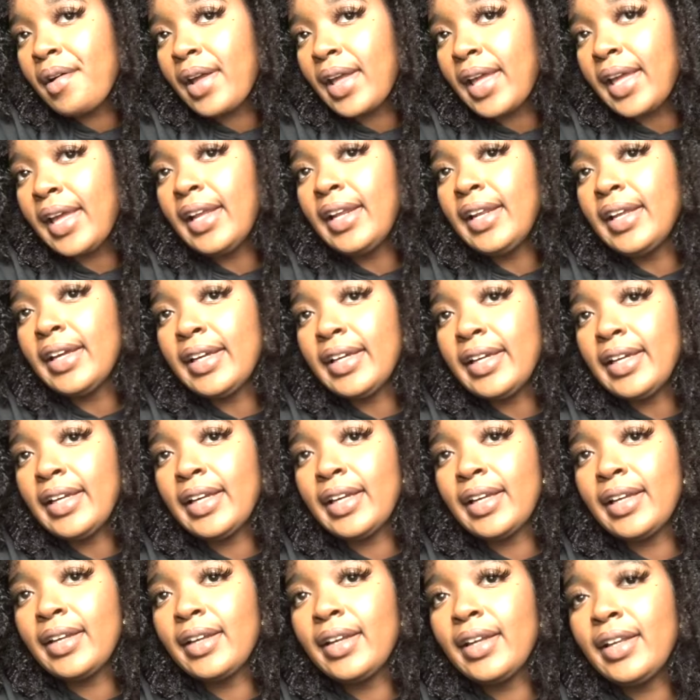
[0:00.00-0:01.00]

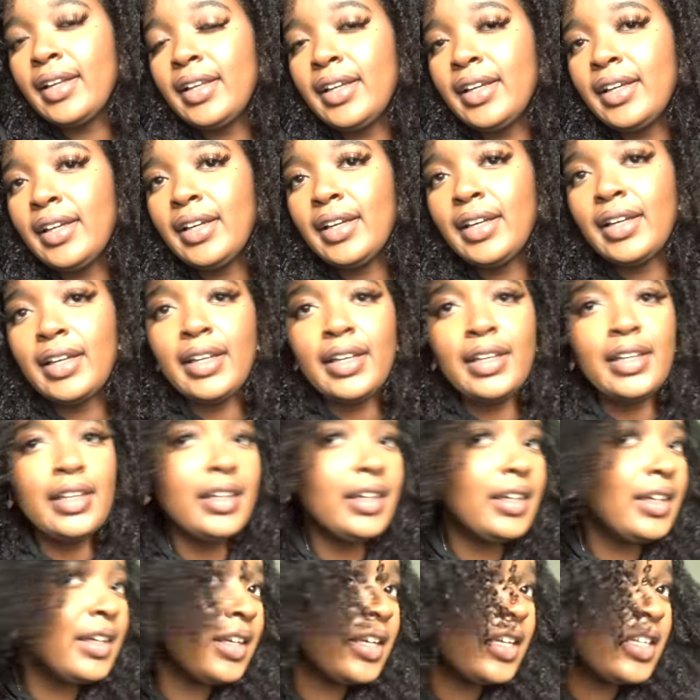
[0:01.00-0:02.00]
it looked
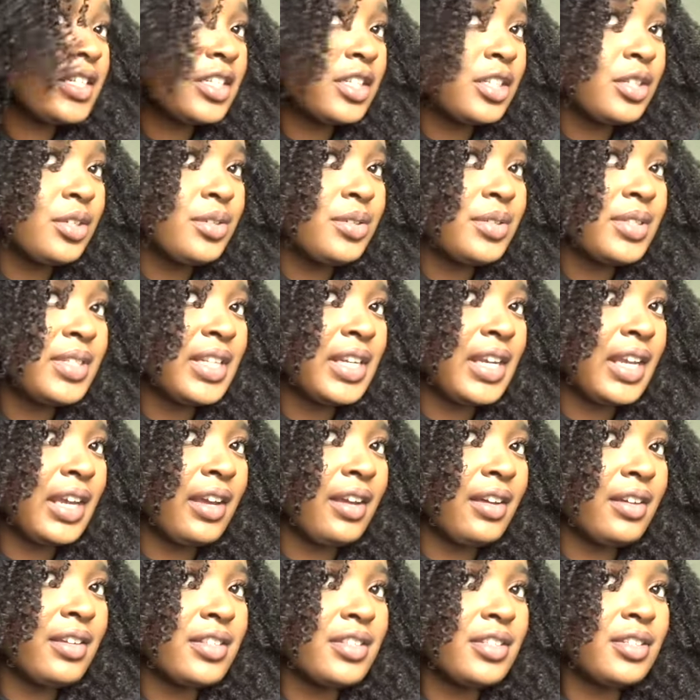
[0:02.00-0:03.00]
good. It's Tuesday
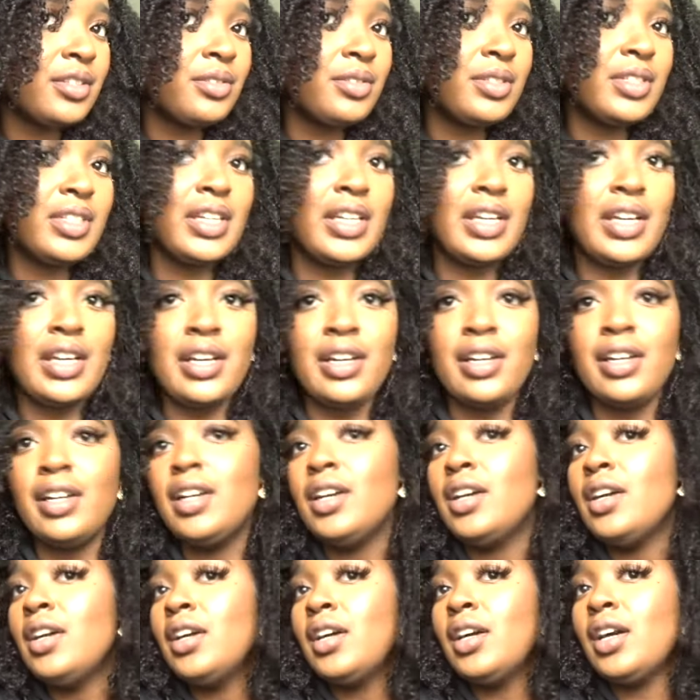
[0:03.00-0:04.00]
now.
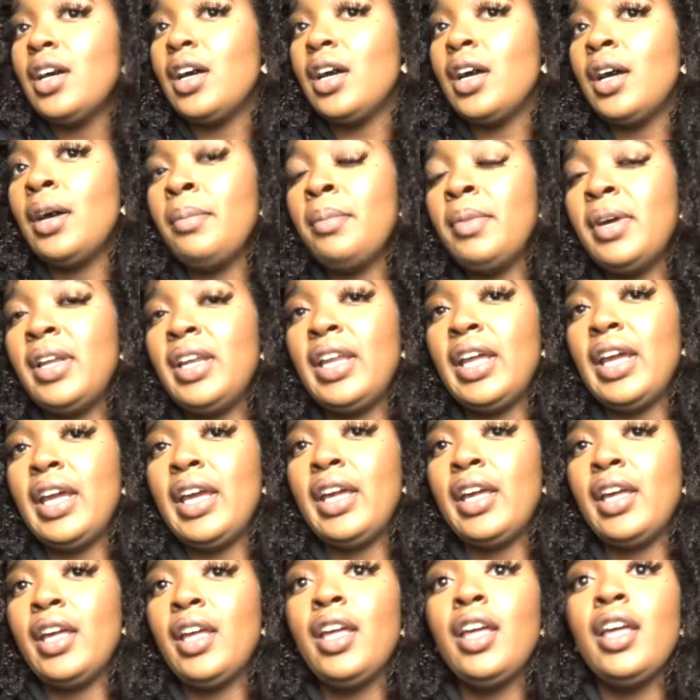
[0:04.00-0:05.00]

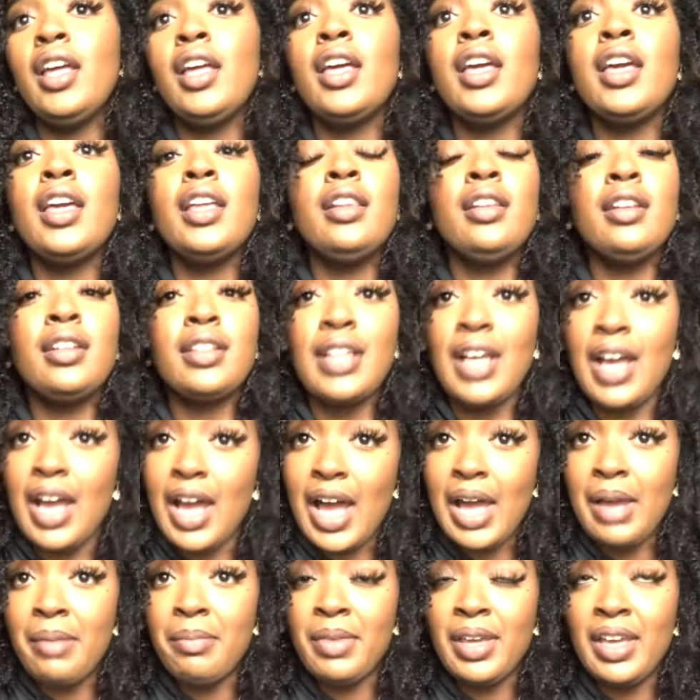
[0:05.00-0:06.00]
Monday it looked a
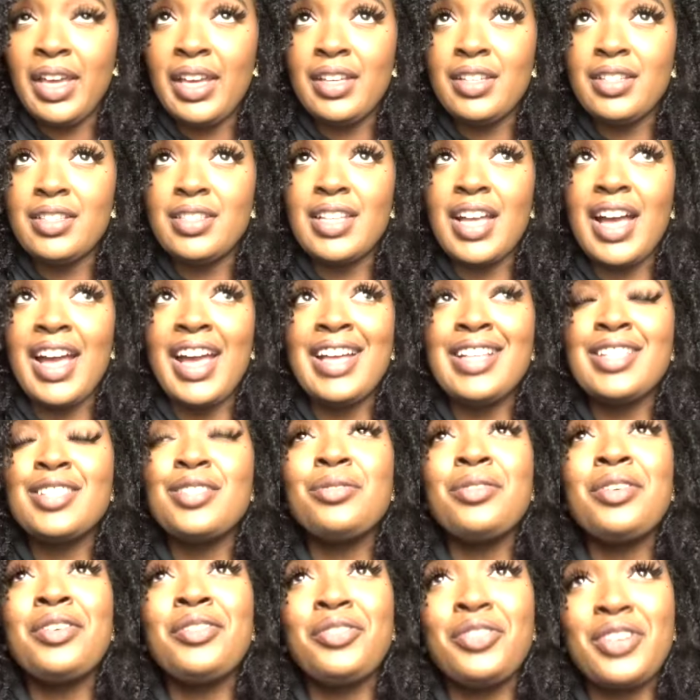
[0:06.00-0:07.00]
hot mess. I had to
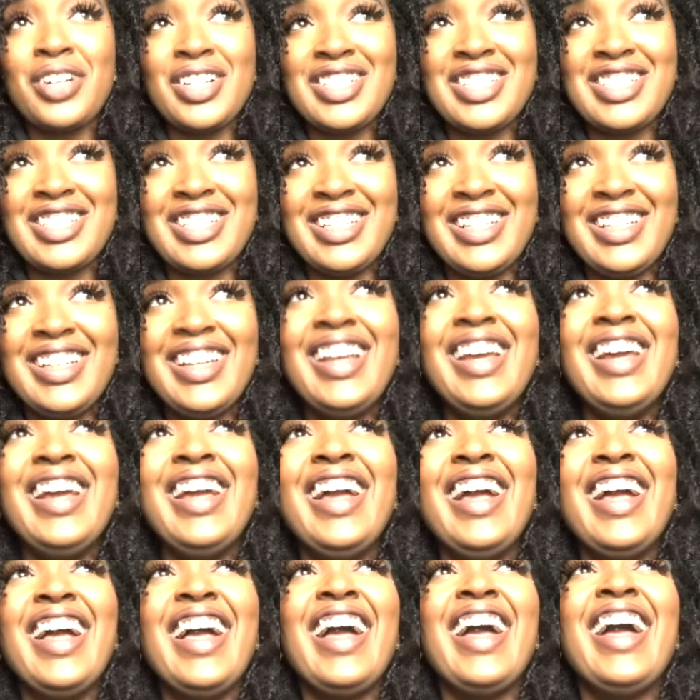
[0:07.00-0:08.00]
refresh it.
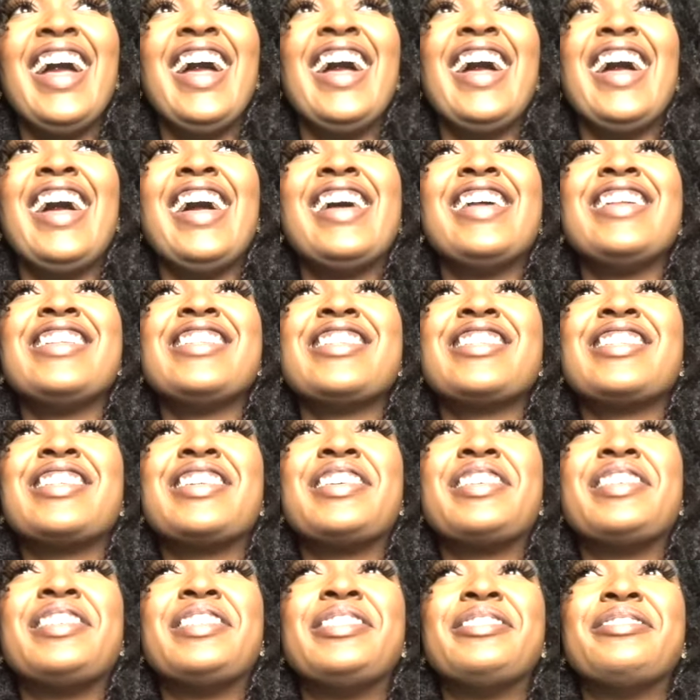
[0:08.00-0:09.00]

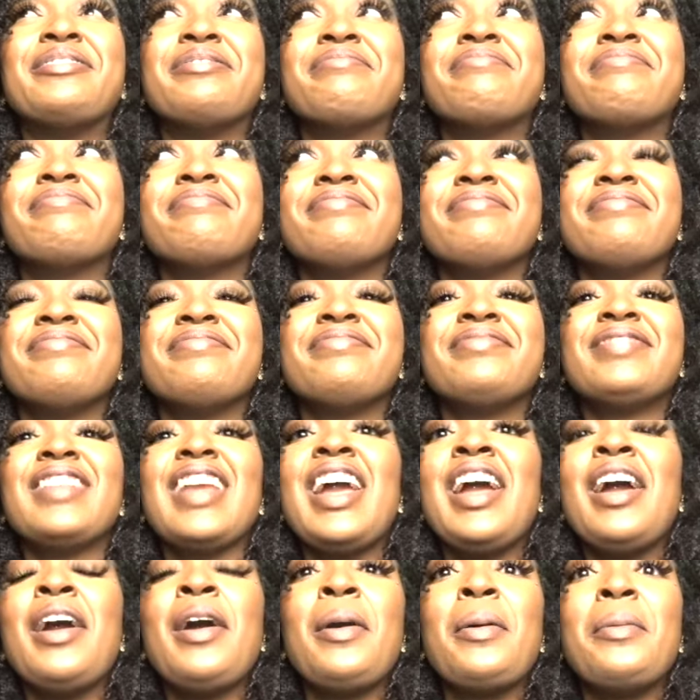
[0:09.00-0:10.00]
So
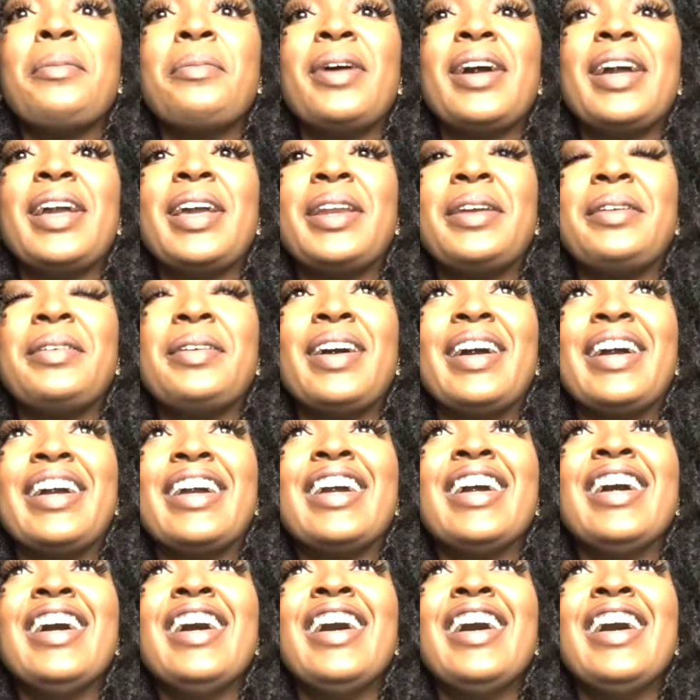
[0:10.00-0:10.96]
but anyway,